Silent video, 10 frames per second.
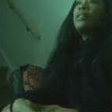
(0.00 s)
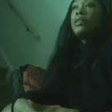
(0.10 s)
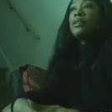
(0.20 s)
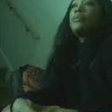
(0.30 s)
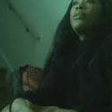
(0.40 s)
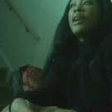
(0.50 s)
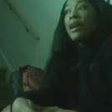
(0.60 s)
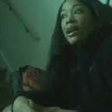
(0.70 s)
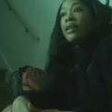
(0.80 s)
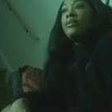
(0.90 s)
you to
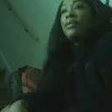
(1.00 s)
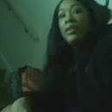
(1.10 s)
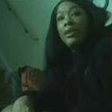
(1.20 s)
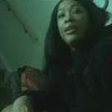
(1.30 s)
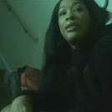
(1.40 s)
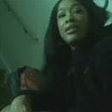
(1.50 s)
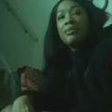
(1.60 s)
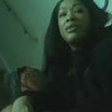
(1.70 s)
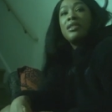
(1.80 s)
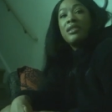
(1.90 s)
have
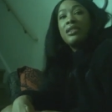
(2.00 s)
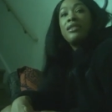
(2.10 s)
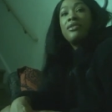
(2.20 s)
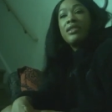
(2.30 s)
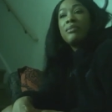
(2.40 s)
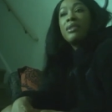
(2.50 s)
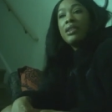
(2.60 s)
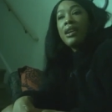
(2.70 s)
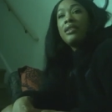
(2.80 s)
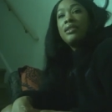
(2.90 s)
something stiff, something
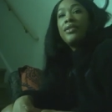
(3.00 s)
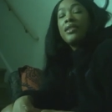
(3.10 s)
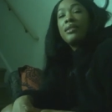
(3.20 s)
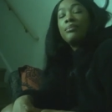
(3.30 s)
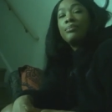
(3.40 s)
nice for them.